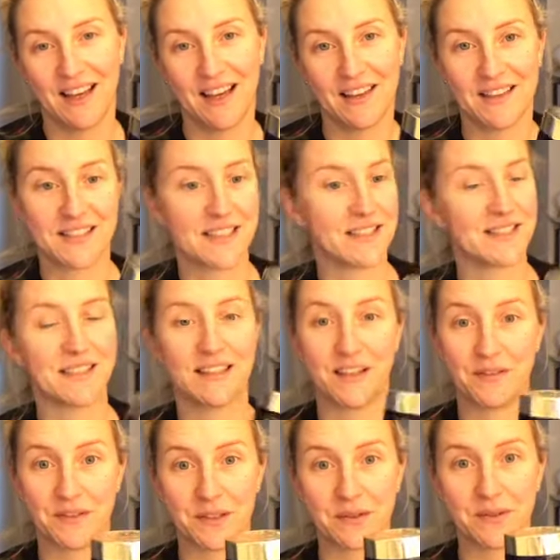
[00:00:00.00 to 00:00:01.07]
This is the
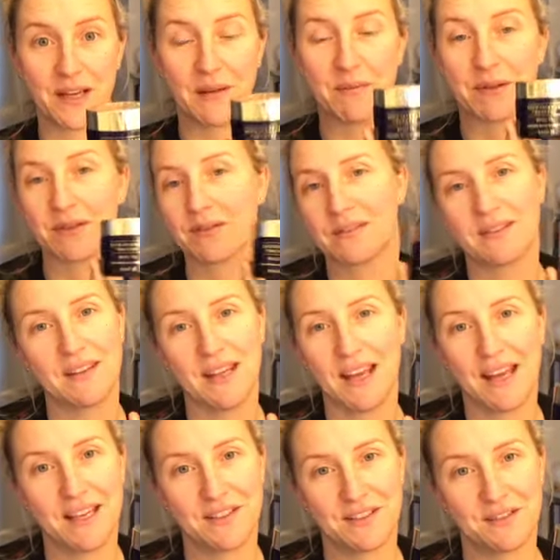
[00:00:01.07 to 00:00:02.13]
lift cream, but also the
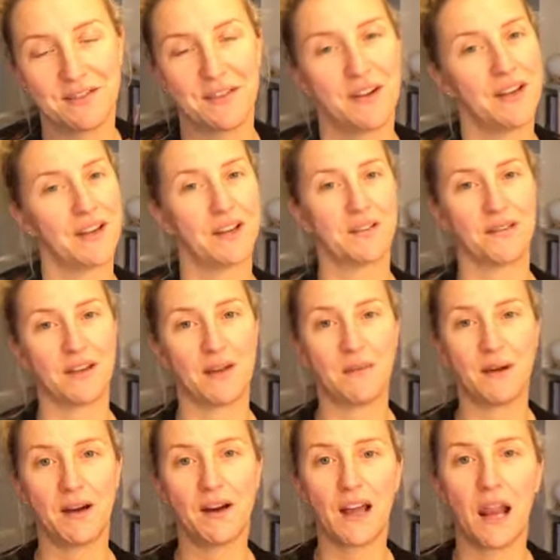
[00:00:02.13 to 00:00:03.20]
age defying cream.
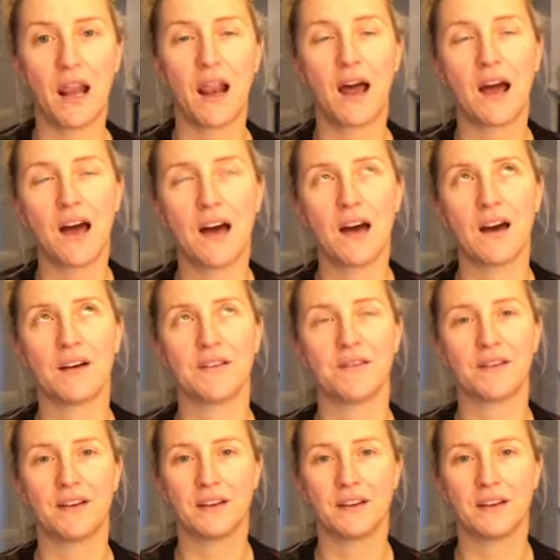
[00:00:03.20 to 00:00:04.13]
I love